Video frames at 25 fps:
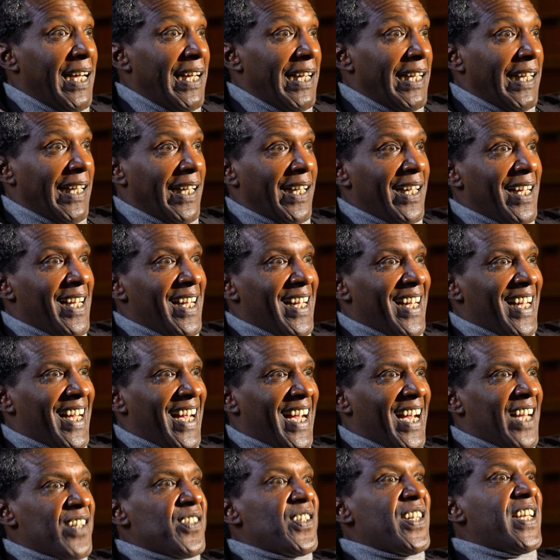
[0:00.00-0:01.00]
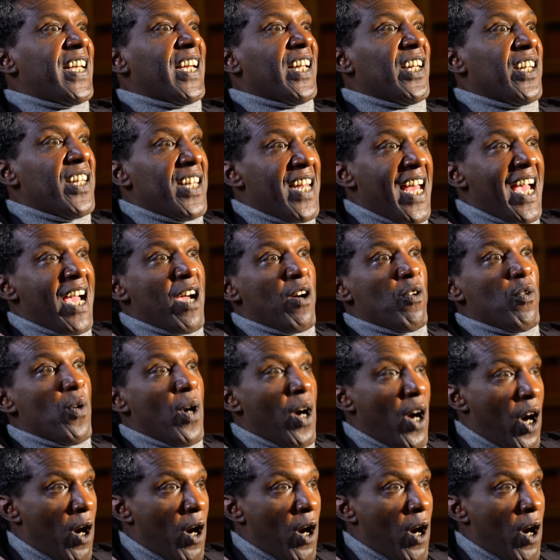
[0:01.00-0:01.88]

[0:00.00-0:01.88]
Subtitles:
air as he can now